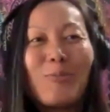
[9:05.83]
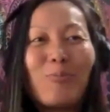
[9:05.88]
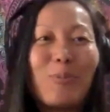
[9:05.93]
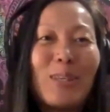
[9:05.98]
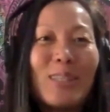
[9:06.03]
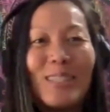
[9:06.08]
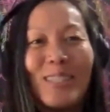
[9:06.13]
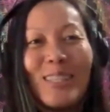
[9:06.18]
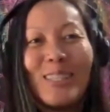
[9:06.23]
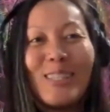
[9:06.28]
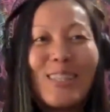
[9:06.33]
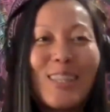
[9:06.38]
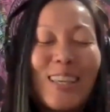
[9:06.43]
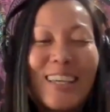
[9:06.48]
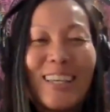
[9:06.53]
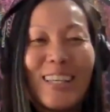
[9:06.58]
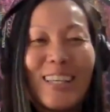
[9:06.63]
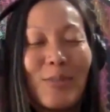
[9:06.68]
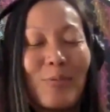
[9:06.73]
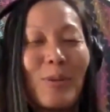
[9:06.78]
business
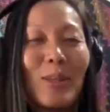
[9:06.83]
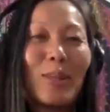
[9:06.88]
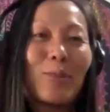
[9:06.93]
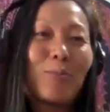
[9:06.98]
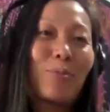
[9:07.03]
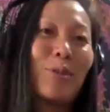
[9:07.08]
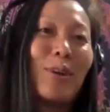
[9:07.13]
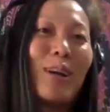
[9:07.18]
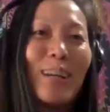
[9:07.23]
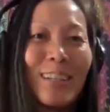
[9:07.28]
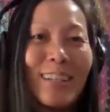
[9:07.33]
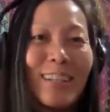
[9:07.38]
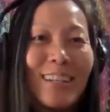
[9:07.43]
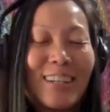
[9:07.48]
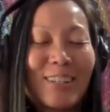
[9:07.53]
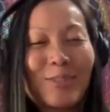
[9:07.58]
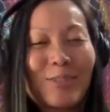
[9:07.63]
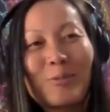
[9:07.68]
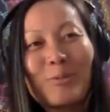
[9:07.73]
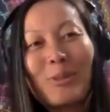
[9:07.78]
things with a
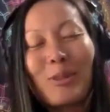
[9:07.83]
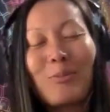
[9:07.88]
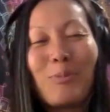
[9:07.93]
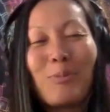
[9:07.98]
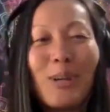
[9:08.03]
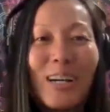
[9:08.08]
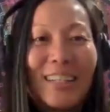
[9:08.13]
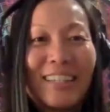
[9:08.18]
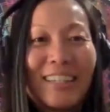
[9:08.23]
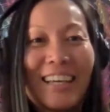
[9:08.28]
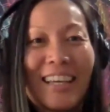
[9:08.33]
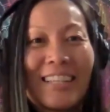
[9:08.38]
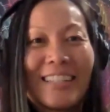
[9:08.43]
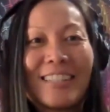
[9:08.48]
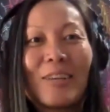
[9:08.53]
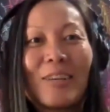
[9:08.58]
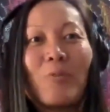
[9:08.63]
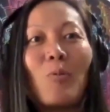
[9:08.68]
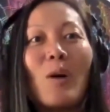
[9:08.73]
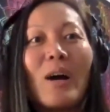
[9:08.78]
product or with a
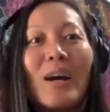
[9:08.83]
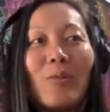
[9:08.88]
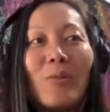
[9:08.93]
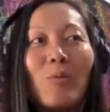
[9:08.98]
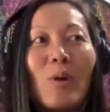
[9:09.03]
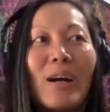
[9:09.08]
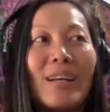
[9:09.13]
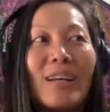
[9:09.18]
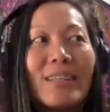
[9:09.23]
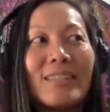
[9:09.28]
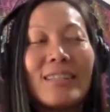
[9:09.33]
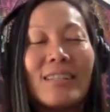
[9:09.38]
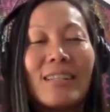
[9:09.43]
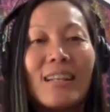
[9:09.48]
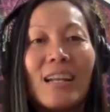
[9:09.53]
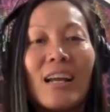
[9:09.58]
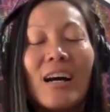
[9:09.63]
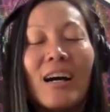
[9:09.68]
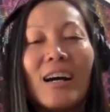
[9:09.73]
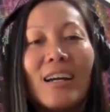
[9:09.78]
podcast, like why is it
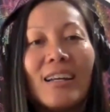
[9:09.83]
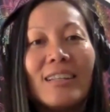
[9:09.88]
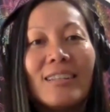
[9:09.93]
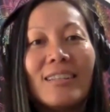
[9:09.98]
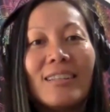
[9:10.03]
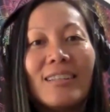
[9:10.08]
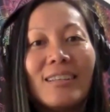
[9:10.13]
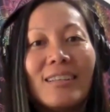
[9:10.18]
not